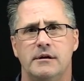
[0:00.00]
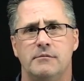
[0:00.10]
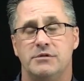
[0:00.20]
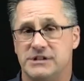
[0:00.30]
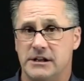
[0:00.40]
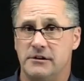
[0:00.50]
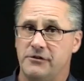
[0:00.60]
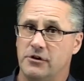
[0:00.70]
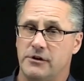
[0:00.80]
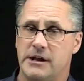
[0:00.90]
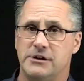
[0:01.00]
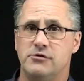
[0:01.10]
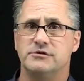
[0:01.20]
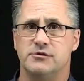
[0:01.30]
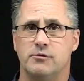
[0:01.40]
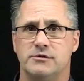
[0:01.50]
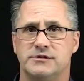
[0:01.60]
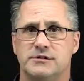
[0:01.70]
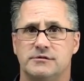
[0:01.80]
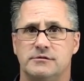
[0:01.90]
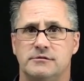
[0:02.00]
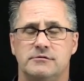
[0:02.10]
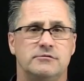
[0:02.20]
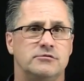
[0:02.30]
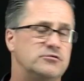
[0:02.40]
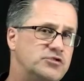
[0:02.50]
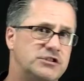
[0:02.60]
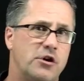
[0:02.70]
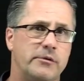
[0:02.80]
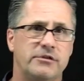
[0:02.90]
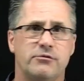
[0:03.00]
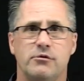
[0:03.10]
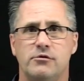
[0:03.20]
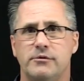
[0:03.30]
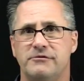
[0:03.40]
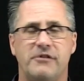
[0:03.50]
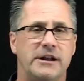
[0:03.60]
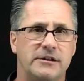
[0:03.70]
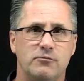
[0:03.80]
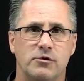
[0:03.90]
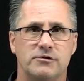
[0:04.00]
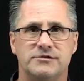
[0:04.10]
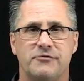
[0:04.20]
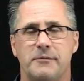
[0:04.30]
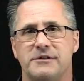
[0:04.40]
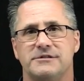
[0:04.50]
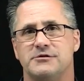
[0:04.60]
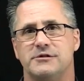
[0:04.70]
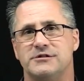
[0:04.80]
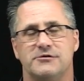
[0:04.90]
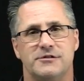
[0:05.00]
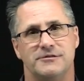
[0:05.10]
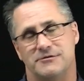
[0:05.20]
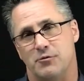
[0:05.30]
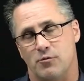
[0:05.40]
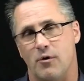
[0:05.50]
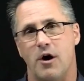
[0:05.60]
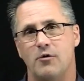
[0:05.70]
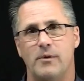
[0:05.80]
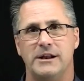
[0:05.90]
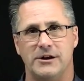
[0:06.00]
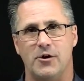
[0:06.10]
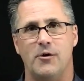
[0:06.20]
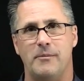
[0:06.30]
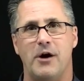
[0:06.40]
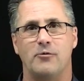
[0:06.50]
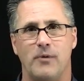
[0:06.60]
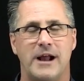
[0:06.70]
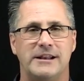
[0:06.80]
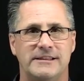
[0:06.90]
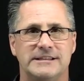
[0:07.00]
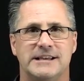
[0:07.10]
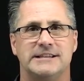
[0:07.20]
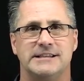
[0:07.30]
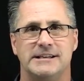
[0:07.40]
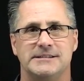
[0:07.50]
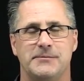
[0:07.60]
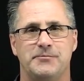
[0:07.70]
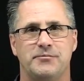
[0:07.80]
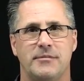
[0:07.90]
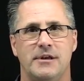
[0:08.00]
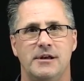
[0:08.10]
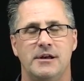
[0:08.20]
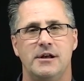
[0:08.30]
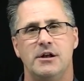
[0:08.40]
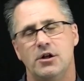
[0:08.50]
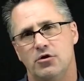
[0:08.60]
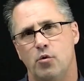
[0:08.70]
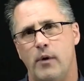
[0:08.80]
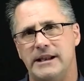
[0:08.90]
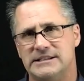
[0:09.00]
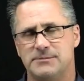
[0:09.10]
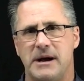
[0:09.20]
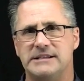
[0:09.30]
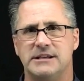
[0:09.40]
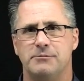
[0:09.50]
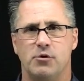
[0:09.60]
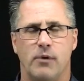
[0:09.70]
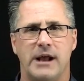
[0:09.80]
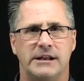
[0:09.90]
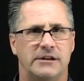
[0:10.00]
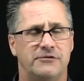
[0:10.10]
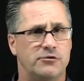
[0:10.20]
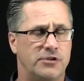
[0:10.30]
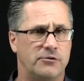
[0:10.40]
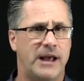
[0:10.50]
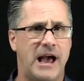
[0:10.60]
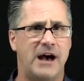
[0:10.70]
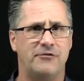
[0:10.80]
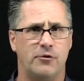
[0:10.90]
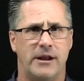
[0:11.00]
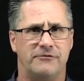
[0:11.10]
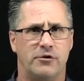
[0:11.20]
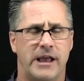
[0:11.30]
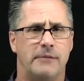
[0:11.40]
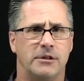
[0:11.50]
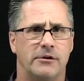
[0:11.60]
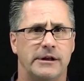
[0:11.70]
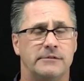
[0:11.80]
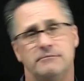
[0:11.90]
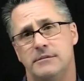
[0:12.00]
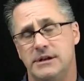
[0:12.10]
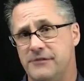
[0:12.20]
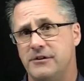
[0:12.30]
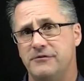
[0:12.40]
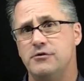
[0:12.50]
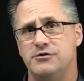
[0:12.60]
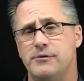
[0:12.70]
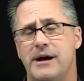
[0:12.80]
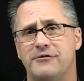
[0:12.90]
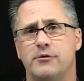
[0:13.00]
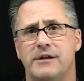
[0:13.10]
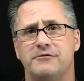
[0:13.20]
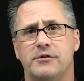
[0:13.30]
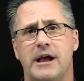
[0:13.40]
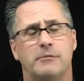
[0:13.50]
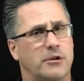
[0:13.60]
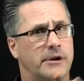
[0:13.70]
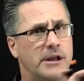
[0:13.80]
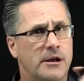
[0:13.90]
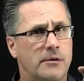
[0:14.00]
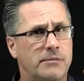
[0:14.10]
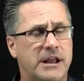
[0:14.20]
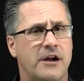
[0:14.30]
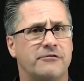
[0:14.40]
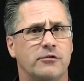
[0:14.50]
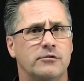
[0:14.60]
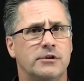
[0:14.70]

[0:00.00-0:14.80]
particularly if you don't know how to use the words. Just going through and finding words from a thesaurus are the wrong way to go about writing these essays. The way to spice up your writing if you don't have a great vocabulary, and even if you do have a great vocabulary, be careful,